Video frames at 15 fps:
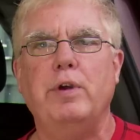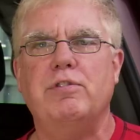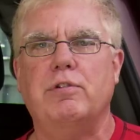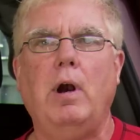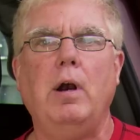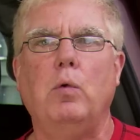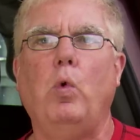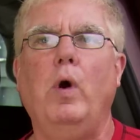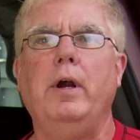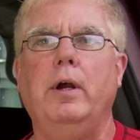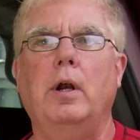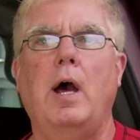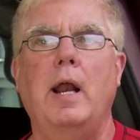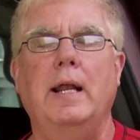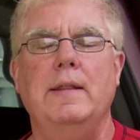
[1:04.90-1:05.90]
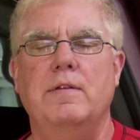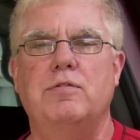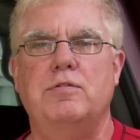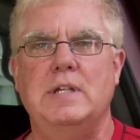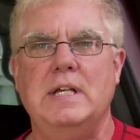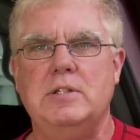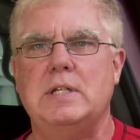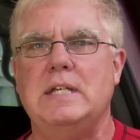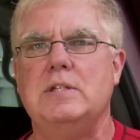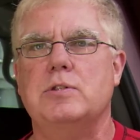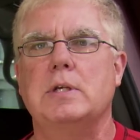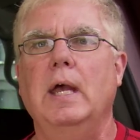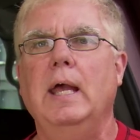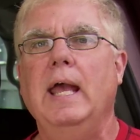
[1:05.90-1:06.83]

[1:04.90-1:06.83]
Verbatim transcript: he started working on it in the sixties.